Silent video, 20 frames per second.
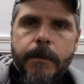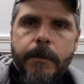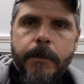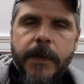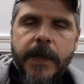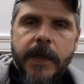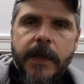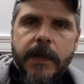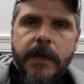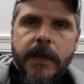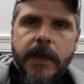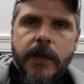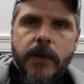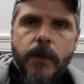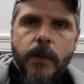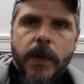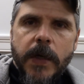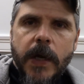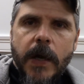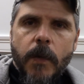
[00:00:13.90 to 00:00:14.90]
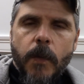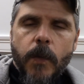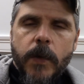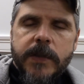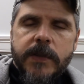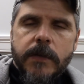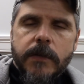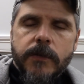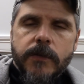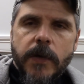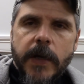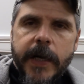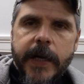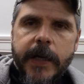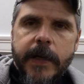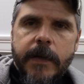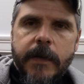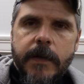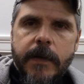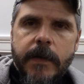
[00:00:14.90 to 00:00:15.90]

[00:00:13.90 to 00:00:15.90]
be continuing our whistle training,